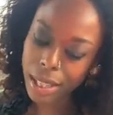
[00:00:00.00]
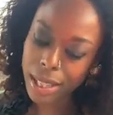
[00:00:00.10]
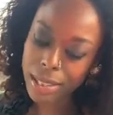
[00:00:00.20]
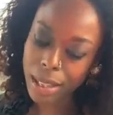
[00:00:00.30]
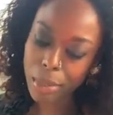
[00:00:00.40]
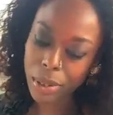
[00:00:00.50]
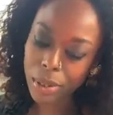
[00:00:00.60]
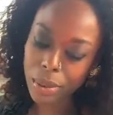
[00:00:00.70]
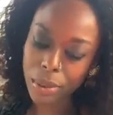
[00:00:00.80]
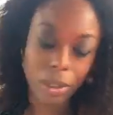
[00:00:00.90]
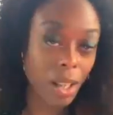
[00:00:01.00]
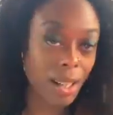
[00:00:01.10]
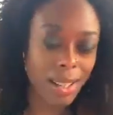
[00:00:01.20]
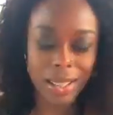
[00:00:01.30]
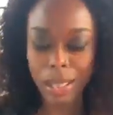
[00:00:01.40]
LAW,
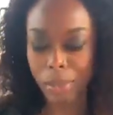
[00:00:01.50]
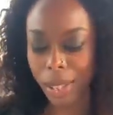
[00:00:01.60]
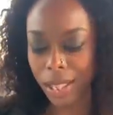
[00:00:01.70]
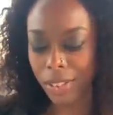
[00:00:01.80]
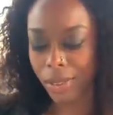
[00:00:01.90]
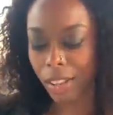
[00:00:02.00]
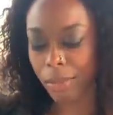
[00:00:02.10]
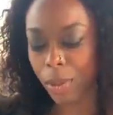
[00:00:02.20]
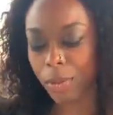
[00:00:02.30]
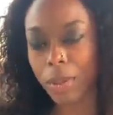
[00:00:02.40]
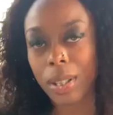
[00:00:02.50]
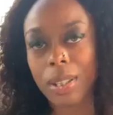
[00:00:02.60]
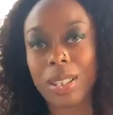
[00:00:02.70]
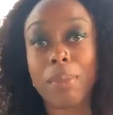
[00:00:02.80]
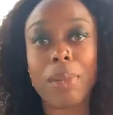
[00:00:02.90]
Law, and the Planet 12
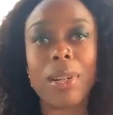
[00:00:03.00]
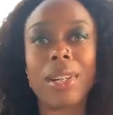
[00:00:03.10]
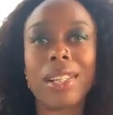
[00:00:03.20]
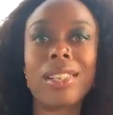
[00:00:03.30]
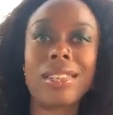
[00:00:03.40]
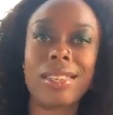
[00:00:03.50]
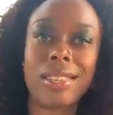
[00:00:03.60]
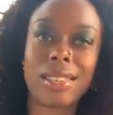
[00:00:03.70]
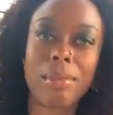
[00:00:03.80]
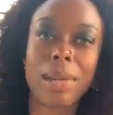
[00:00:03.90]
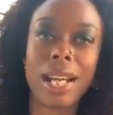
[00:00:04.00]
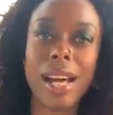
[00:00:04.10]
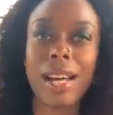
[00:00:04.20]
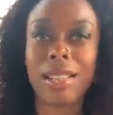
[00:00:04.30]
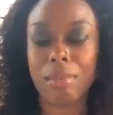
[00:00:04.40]
Movement, The Bitter End,
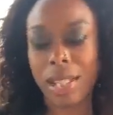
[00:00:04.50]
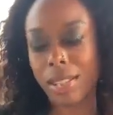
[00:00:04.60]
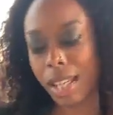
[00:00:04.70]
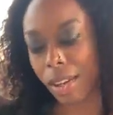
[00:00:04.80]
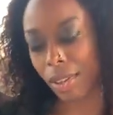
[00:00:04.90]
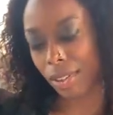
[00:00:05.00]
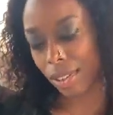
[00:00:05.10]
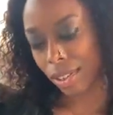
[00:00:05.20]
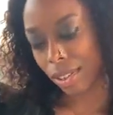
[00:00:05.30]
Manhattan, Midtown.